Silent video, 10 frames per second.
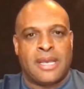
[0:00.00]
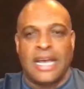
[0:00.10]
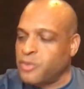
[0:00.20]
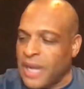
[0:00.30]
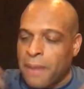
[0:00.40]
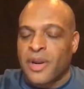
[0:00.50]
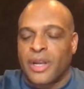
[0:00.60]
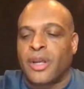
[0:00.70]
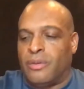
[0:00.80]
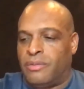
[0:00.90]
That's what I'm
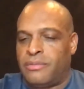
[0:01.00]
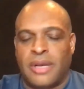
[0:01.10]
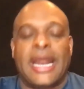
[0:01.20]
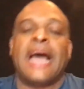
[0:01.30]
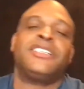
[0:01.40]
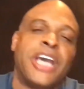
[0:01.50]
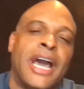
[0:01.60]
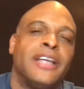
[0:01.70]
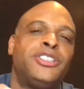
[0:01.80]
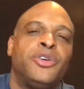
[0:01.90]
going to do. And I
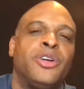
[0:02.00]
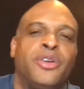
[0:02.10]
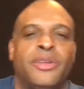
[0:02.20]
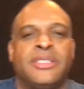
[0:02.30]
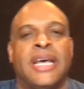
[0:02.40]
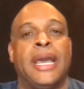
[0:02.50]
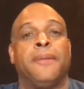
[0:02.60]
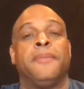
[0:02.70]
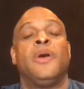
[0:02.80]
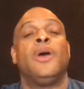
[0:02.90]
challenge you to do the
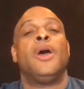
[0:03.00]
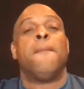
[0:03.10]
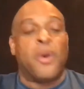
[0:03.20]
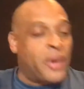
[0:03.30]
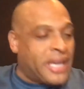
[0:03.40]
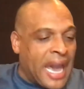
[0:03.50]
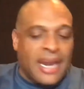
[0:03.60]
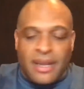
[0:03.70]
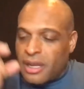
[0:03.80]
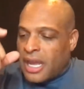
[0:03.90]
same. But we
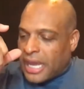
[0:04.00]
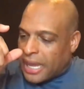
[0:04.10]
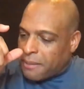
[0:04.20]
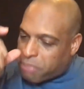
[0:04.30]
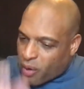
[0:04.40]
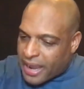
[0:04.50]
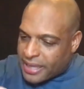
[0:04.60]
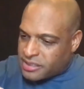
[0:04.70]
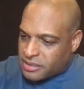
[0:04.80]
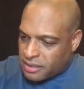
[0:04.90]
got to
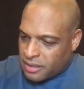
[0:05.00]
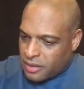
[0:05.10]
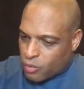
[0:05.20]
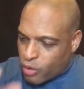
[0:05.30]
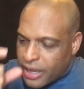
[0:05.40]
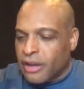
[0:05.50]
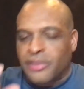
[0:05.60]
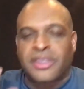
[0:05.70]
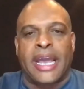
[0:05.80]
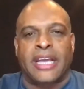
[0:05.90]
embrace
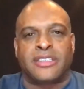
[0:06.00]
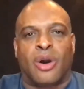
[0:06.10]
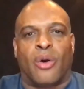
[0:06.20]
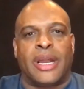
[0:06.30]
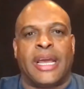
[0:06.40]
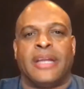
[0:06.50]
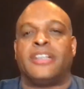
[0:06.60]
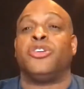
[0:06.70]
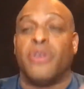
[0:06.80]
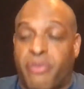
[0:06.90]
real things going
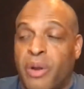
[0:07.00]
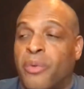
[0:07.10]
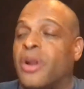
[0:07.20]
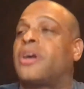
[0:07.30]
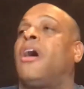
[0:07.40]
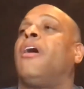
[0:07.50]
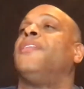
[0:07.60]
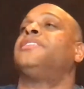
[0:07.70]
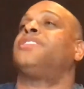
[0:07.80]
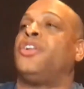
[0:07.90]
into, if we want to call
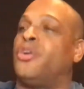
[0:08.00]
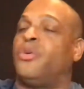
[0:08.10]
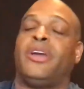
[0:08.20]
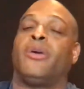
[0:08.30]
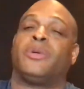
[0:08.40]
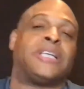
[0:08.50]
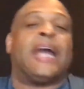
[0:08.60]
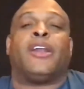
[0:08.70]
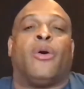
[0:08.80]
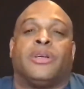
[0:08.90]
this a new year, which
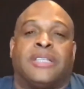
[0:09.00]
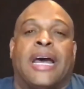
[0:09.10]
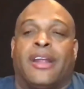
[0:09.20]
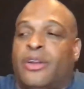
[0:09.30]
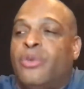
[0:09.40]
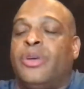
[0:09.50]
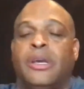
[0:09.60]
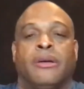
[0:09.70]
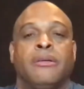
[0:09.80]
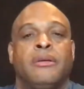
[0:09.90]
I know it's not a new
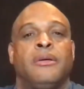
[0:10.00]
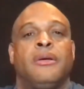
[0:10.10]
year.